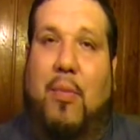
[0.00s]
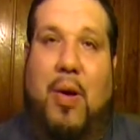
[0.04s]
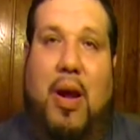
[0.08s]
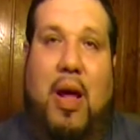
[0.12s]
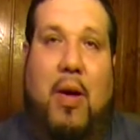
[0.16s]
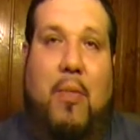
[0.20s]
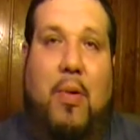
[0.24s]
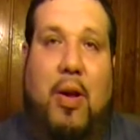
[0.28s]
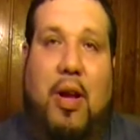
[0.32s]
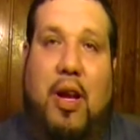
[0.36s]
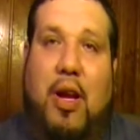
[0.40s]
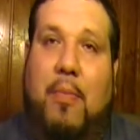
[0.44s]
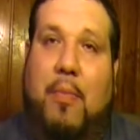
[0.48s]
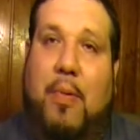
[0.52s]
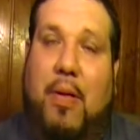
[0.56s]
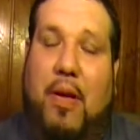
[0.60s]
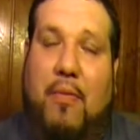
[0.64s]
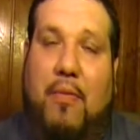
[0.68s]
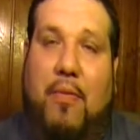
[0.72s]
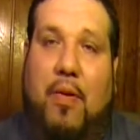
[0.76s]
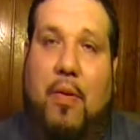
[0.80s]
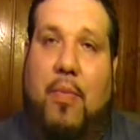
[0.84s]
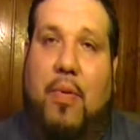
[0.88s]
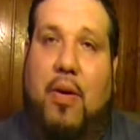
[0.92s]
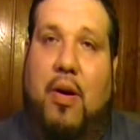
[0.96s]
When I wanted to play
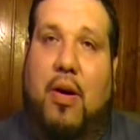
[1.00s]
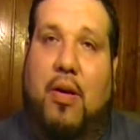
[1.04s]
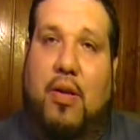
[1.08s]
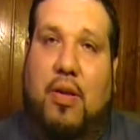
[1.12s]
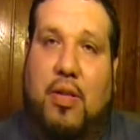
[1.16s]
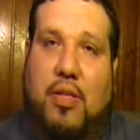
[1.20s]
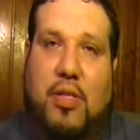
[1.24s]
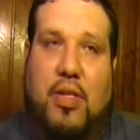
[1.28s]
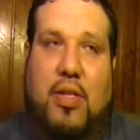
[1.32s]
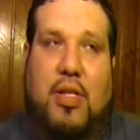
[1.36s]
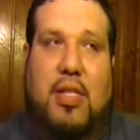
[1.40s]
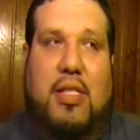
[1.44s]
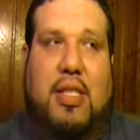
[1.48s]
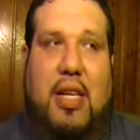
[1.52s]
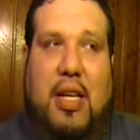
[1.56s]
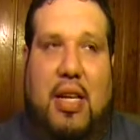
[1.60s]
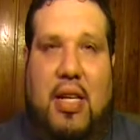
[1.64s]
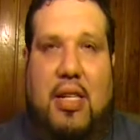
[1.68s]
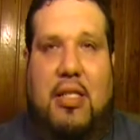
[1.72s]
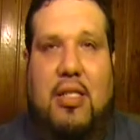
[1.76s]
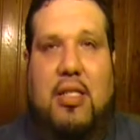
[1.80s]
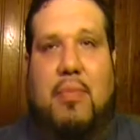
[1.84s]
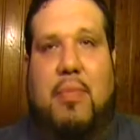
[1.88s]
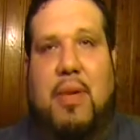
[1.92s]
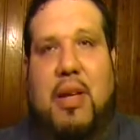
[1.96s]
football, so the
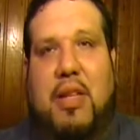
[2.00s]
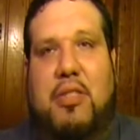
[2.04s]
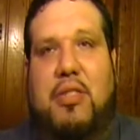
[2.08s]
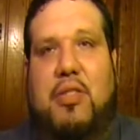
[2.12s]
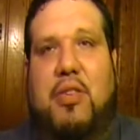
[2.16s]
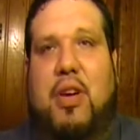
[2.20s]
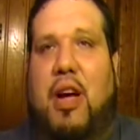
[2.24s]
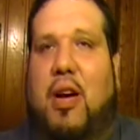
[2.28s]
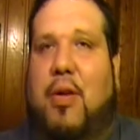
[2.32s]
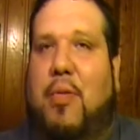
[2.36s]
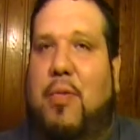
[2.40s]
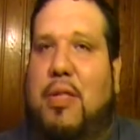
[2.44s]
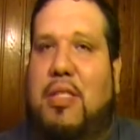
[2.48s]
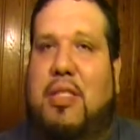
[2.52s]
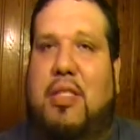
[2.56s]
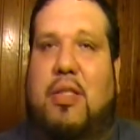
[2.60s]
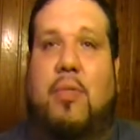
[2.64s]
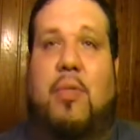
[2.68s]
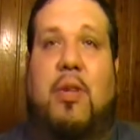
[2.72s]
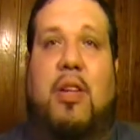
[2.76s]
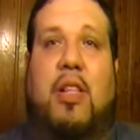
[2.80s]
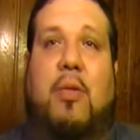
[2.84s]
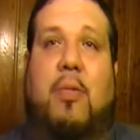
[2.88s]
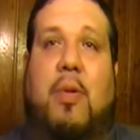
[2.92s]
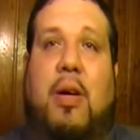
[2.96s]
second semester, I always did
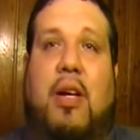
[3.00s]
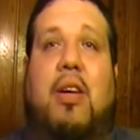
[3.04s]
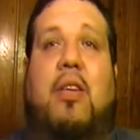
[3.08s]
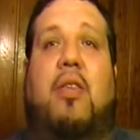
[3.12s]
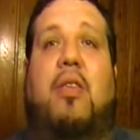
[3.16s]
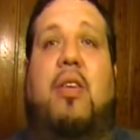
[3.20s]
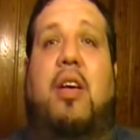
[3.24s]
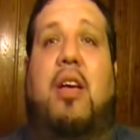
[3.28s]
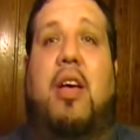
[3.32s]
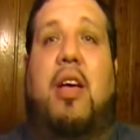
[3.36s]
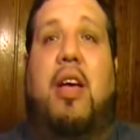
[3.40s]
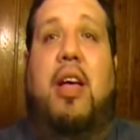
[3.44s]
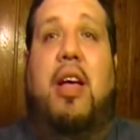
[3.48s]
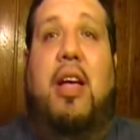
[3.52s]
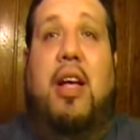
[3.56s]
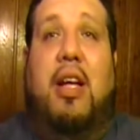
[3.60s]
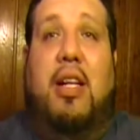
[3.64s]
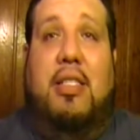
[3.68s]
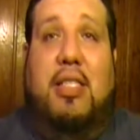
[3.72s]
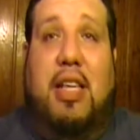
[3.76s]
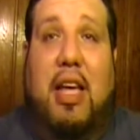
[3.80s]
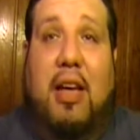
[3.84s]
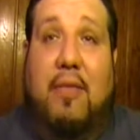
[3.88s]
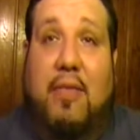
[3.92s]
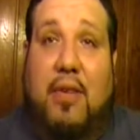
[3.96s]
really well
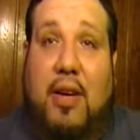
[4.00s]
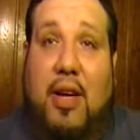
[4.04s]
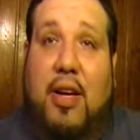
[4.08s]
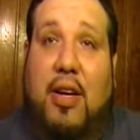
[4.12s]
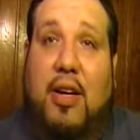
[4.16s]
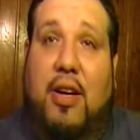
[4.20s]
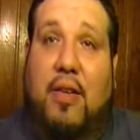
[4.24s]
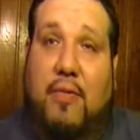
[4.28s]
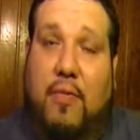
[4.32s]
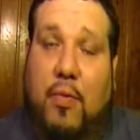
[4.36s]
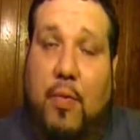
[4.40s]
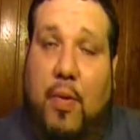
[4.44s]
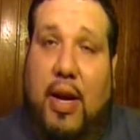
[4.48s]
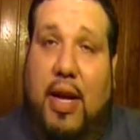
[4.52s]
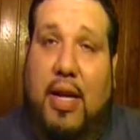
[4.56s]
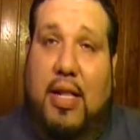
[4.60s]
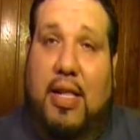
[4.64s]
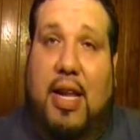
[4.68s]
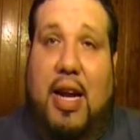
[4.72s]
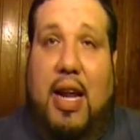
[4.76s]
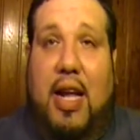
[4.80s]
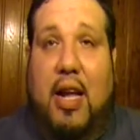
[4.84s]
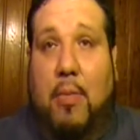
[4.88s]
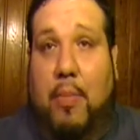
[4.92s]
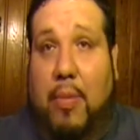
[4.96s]
to have a good enough grade
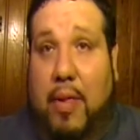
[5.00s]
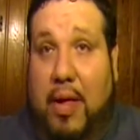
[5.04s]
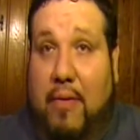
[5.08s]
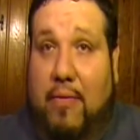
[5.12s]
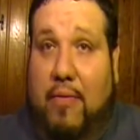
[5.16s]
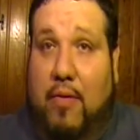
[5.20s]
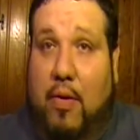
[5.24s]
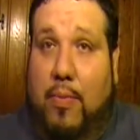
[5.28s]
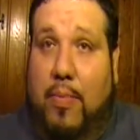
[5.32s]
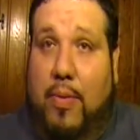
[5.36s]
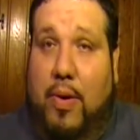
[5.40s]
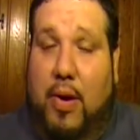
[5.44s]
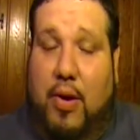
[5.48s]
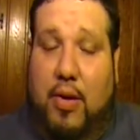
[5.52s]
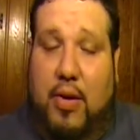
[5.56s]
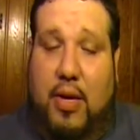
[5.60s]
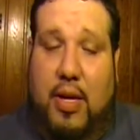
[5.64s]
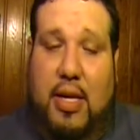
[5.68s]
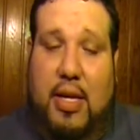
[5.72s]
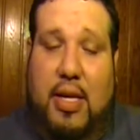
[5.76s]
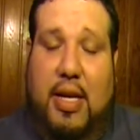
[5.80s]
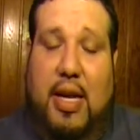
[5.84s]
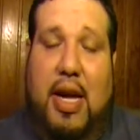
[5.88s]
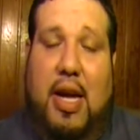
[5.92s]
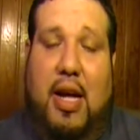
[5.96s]
that I could play football
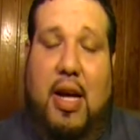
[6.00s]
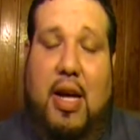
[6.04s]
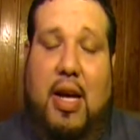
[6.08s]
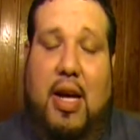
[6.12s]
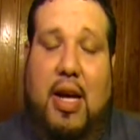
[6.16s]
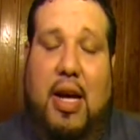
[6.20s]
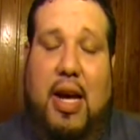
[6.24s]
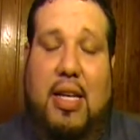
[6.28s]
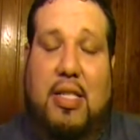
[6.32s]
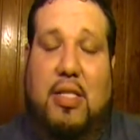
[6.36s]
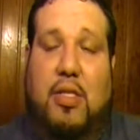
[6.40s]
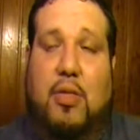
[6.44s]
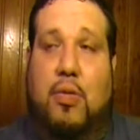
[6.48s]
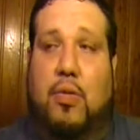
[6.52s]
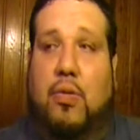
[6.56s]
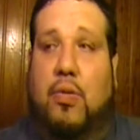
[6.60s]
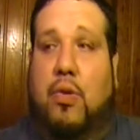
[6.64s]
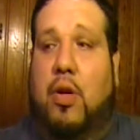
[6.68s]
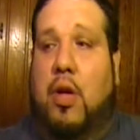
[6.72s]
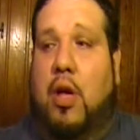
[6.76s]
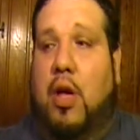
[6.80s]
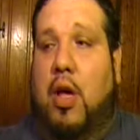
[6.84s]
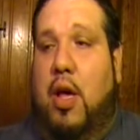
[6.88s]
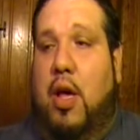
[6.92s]
in high school.